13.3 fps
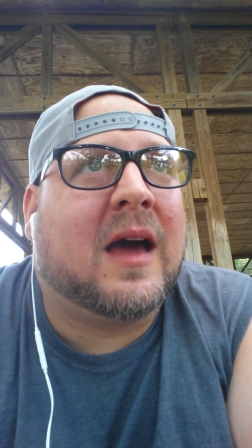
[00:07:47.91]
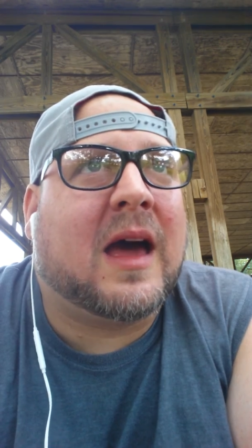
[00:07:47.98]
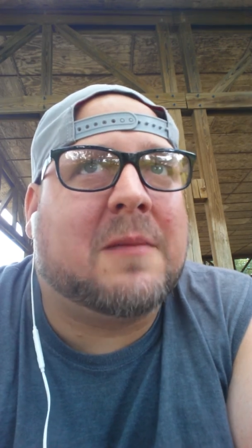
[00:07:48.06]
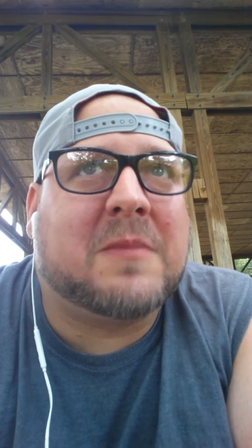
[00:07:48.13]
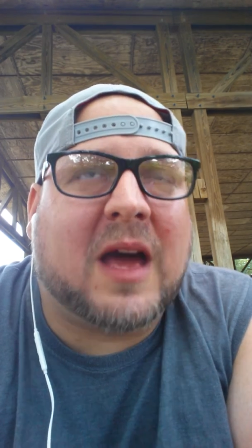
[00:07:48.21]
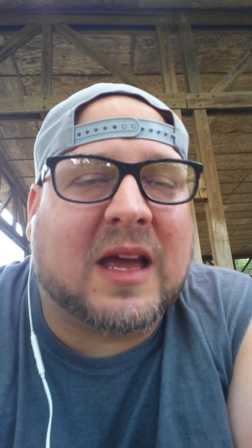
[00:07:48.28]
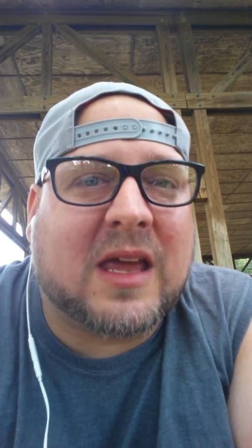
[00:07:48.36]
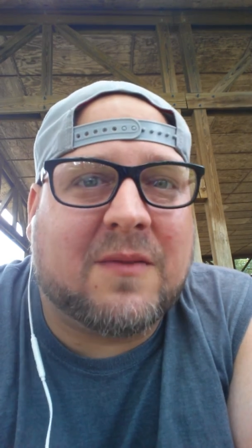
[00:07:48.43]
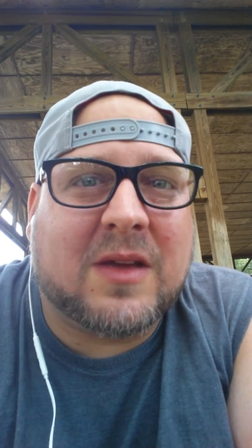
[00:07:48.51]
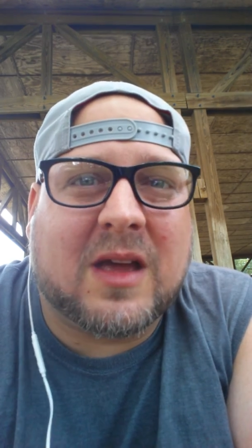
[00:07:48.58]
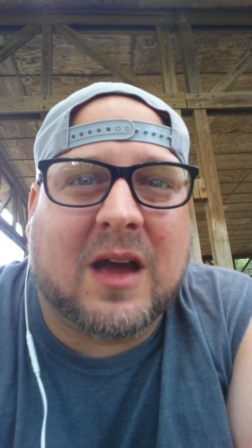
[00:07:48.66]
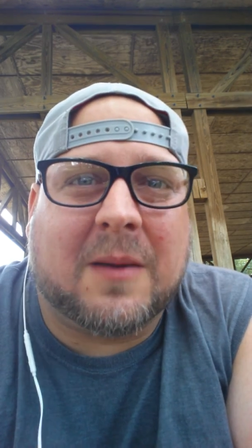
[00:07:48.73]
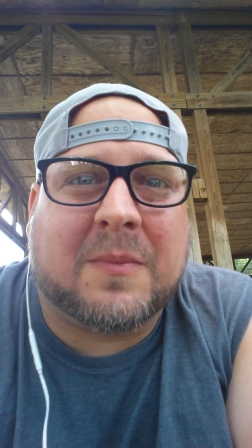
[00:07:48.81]
I'm not
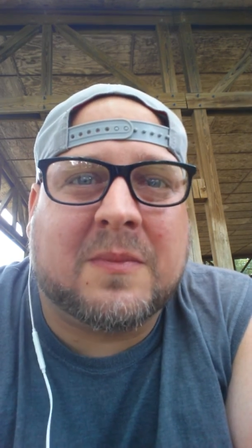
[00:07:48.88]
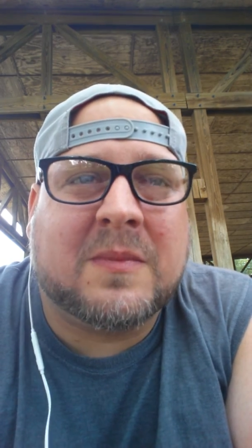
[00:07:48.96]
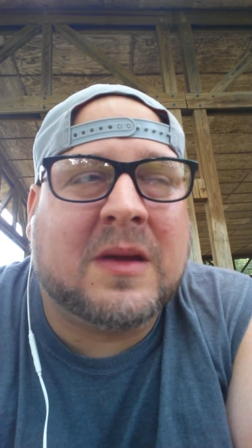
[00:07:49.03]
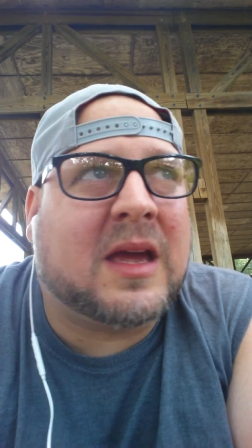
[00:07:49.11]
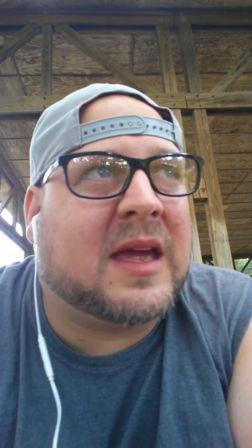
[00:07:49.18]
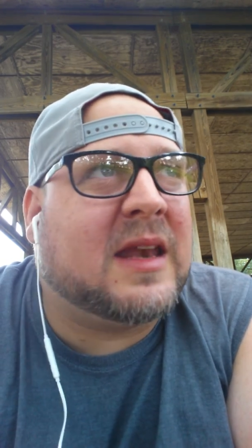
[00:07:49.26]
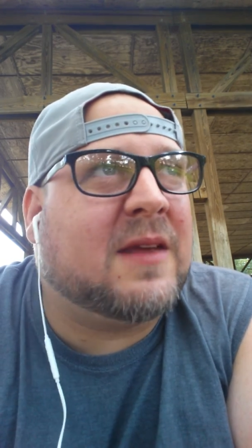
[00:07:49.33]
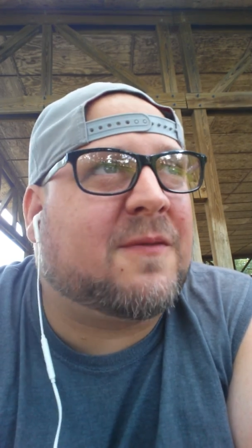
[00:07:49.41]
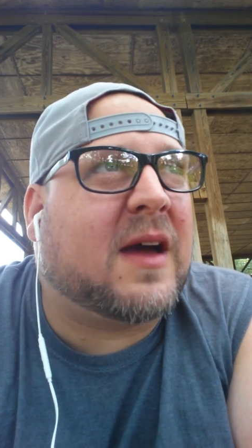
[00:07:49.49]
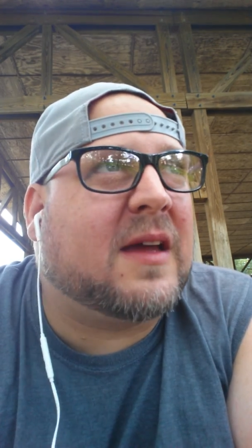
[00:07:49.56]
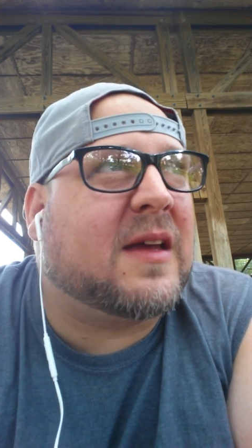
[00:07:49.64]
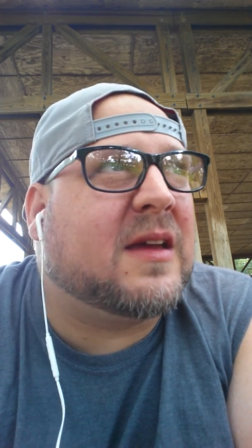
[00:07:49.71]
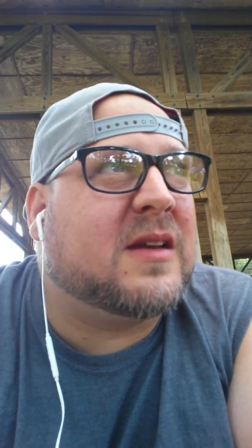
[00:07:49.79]
giving up. And if
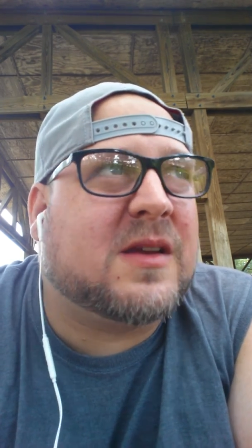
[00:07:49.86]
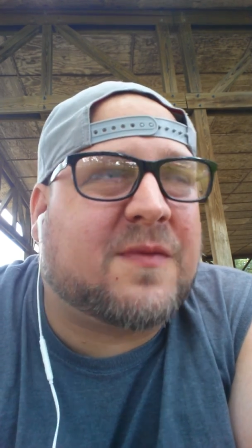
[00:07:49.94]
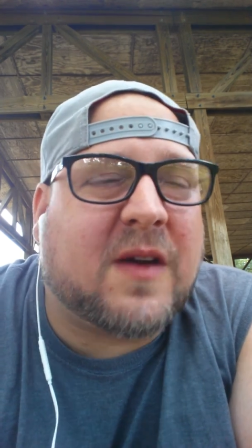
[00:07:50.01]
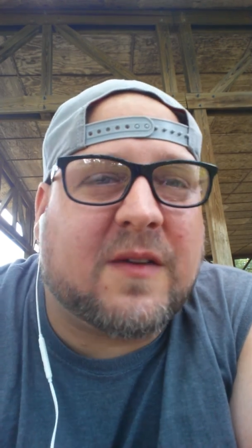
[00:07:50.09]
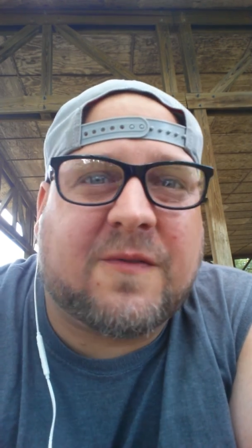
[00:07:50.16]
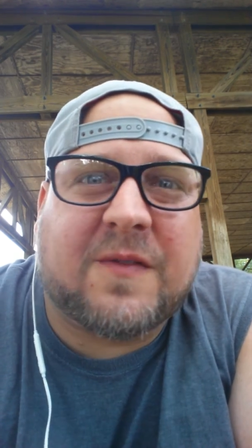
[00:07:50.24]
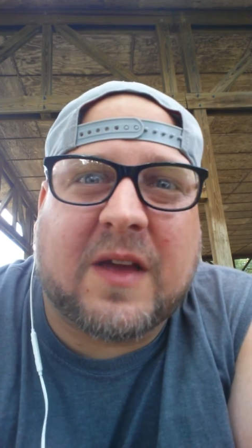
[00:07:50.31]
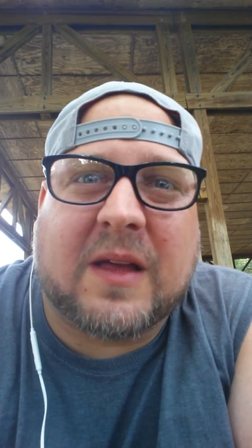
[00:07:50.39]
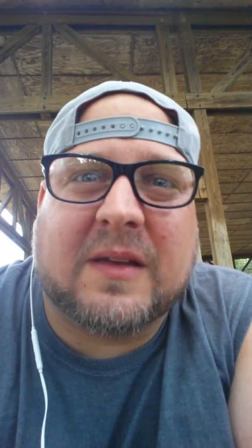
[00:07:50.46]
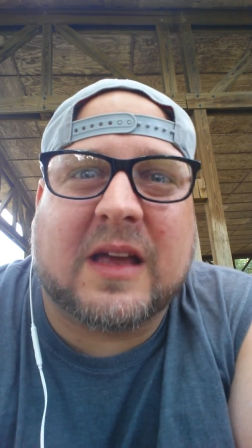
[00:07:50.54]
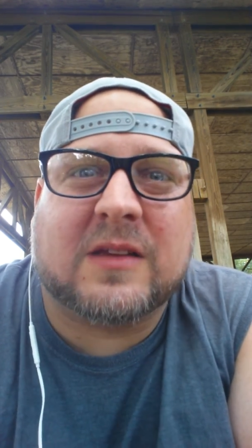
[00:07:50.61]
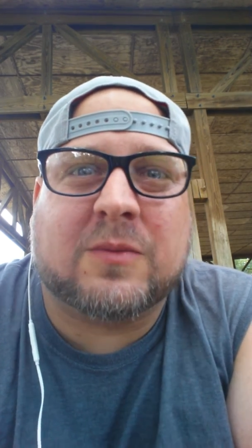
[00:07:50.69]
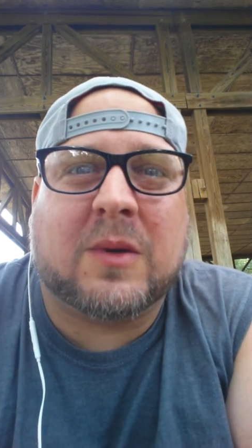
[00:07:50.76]
I
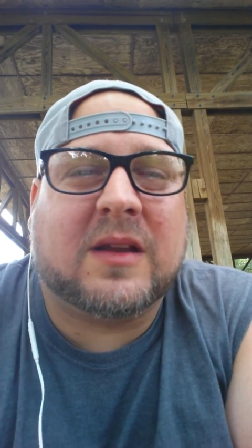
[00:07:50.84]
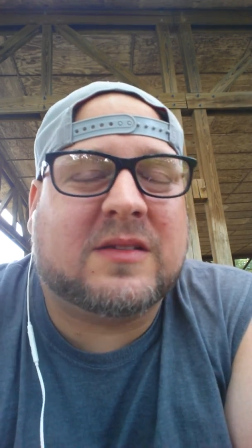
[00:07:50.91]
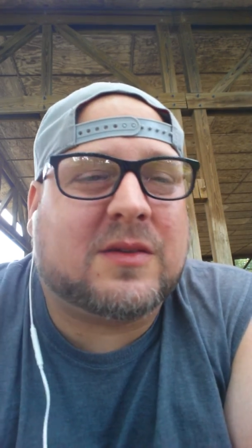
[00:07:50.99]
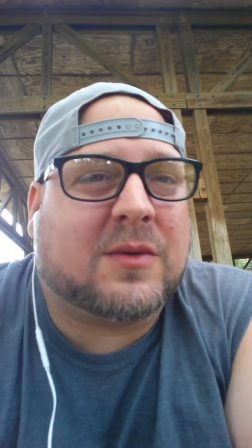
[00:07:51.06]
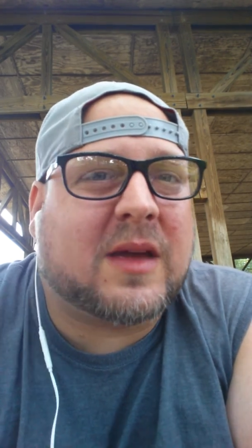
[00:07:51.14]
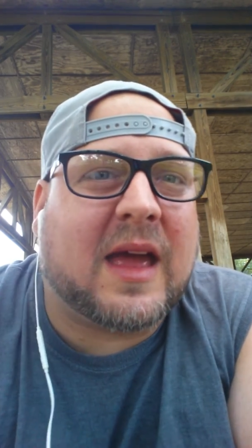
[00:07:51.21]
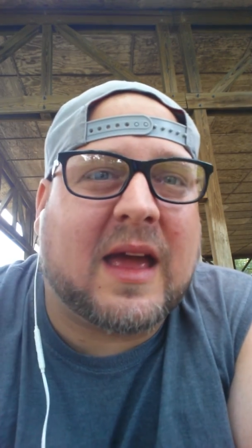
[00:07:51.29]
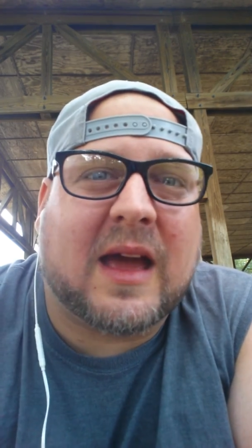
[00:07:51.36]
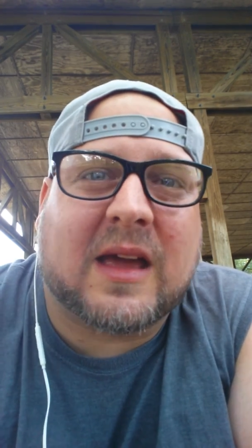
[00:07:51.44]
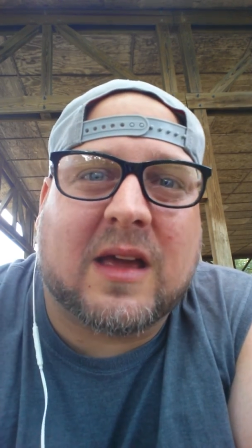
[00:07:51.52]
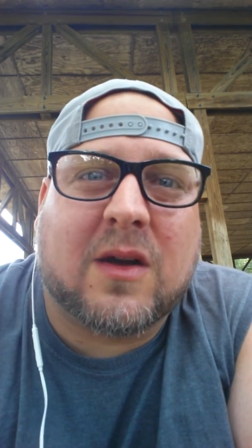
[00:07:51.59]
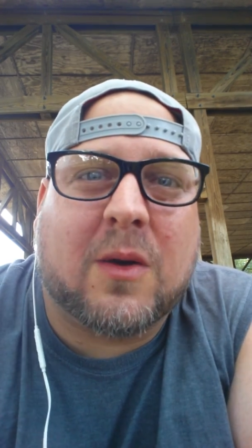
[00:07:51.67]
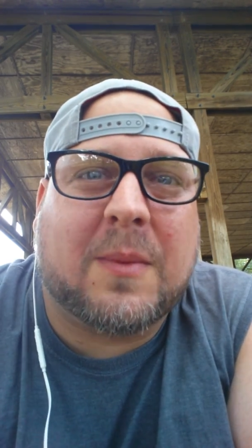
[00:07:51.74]
fail, guess what? It's okay. I
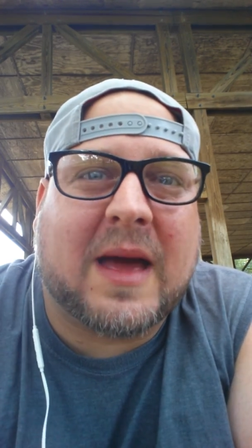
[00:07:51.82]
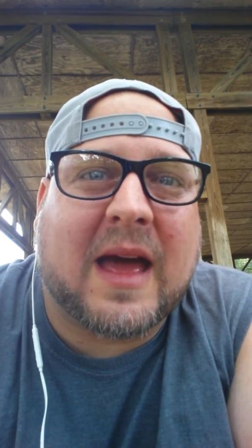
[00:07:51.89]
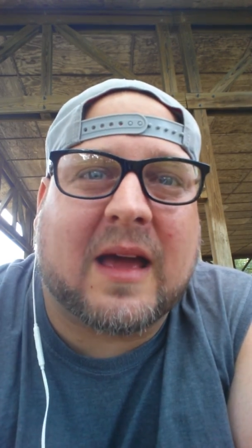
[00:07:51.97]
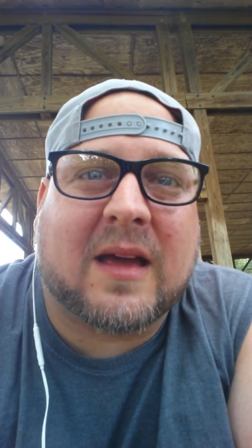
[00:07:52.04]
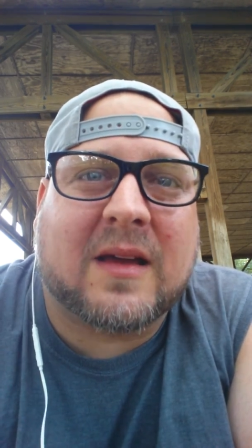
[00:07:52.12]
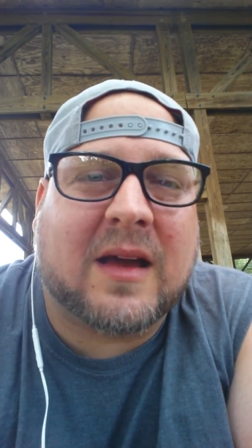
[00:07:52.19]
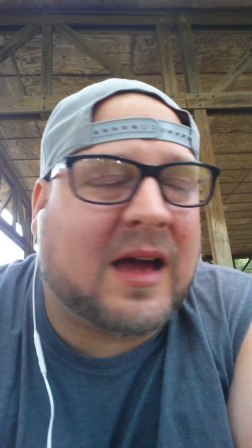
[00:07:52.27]
can go back.